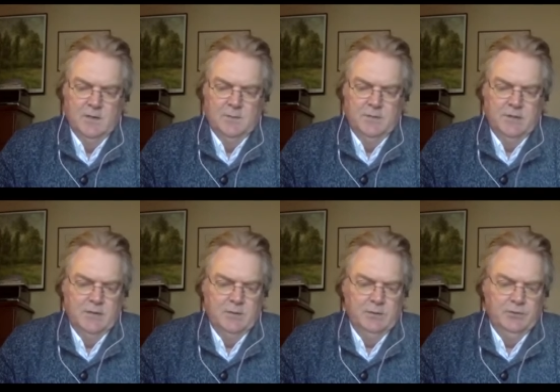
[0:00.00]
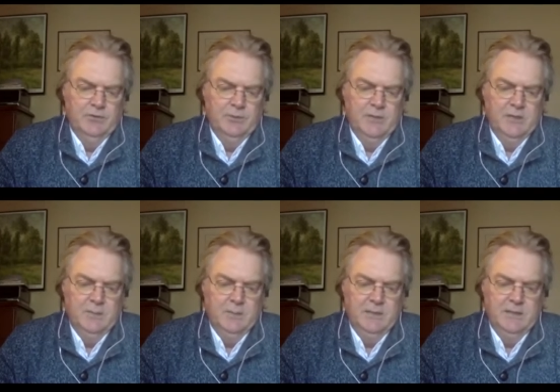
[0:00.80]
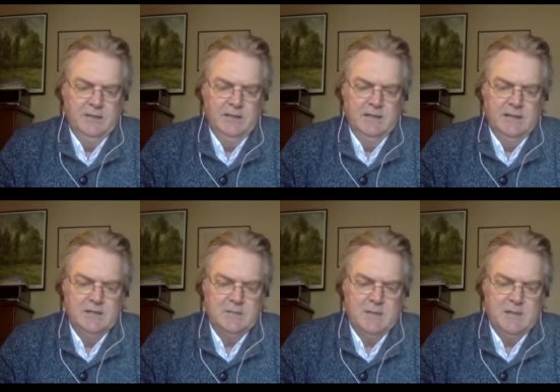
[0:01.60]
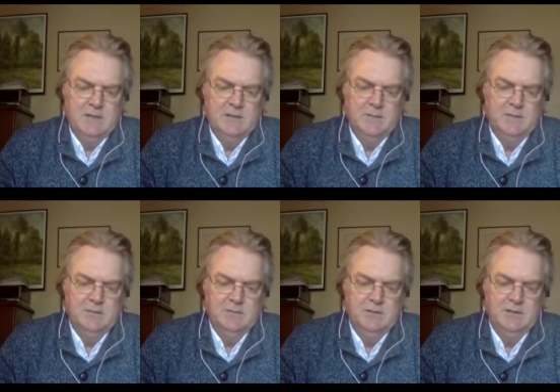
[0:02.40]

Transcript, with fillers: But they would also be completed and expanded upon with the